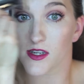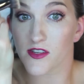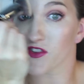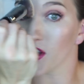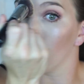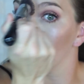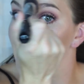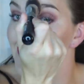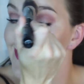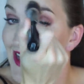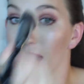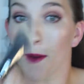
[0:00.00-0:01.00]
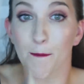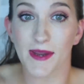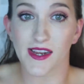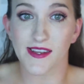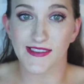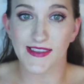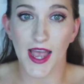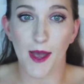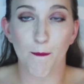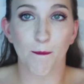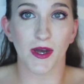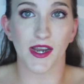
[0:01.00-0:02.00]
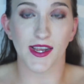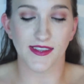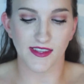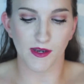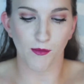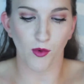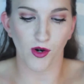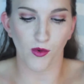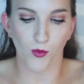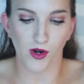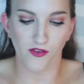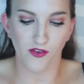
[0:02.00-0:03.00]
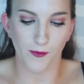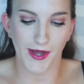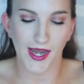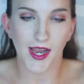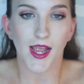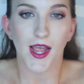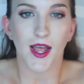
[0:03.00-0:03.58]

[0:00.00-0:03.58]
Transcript: So it's not a big step, but it's an important one for me.